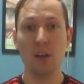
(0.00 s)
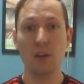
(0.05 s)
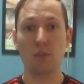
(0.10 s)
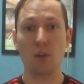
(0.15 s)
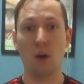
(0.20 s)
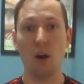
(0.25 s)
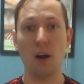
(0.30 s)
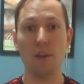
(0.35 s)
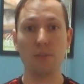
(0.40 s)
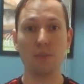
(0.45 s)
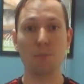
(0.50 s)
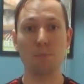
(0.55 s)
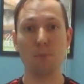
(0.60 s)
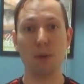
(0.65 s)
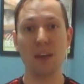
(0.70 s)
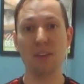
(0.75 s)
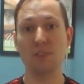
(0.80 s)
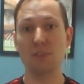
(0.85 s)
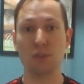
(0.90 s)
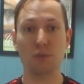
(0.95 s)
So often
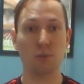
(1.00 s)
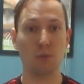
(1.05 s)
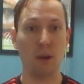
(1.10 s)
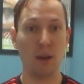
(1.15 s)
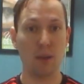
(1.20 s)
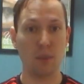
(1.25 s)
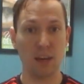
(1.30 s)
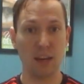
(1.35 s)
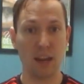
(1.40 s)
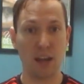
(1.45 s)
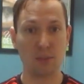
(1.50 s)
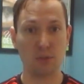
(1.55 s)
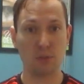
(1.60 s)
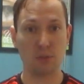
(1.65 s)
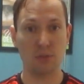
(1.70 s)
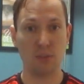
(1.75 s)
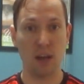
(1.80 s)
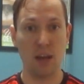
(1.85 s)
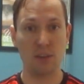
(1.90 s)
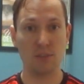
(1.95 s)
basic strengthening
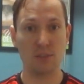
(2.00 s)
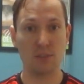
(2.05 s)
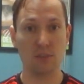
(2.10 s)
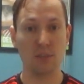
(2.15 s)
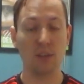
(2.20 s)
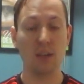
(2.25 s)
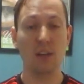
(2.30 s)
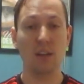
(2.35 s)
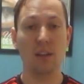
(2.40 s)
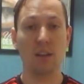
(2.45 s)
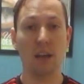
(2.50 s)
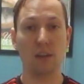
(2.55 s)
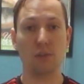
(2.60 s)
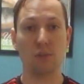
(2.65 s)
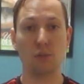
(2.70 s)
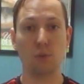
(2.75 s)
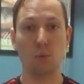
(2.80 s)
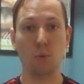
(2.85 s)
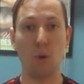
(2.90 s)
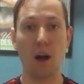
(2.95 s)
exercises like
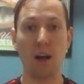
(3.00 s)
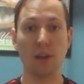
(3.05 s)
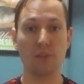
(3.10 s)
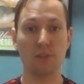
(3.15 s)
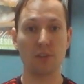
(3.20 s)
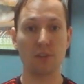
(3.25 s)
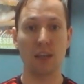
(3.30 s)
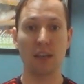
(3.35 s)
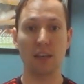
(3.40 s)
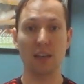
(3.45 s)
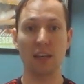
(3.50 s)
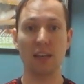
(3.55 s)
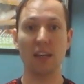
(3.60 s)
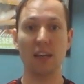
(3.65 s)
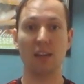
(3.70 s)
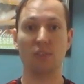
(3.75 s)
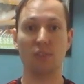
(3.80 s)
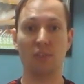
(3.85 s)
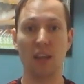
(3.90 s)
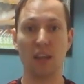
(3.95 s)
squats and knee
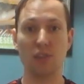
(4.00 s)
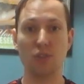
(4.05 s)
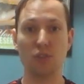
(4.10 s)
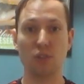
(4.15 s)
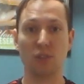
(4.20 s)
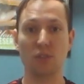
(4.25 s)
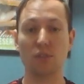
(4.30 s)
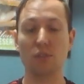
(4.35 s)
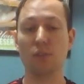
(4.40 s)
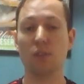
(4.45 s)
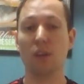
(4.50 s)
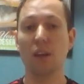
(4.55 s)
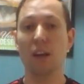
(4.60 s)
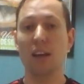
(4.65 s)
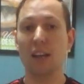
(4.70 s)
extensions